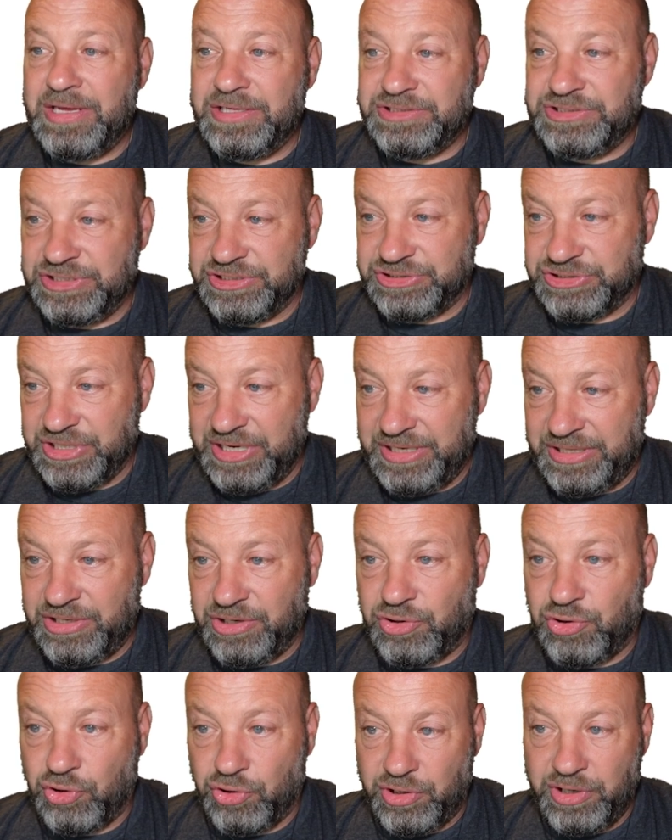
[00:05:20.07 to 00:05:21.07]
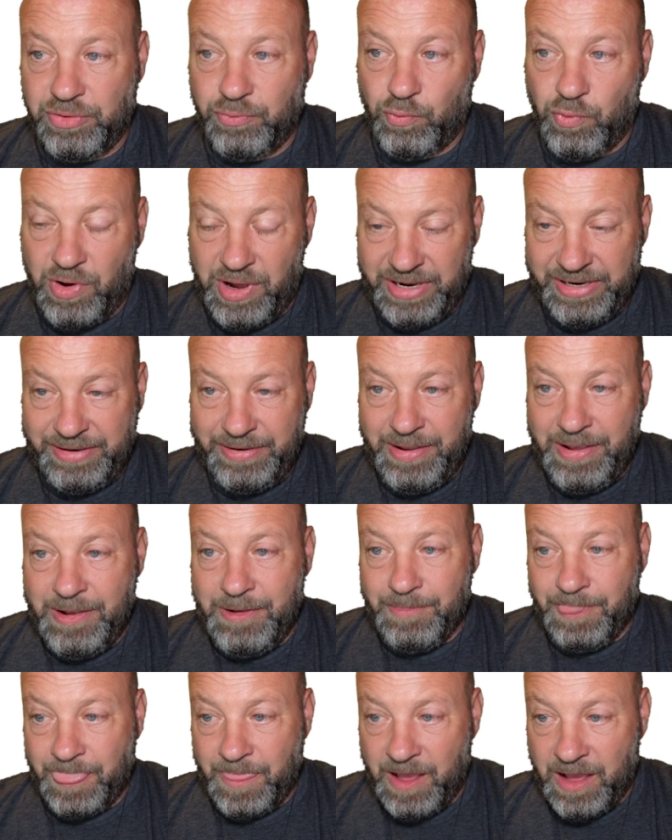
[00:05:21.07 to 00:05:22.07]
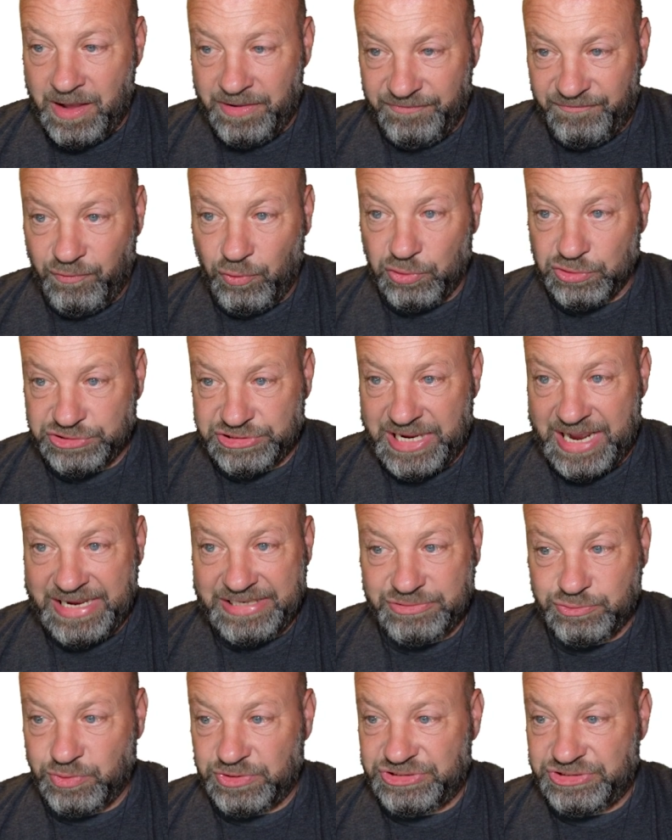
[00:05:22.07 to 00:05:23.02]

Just like the current one, full size,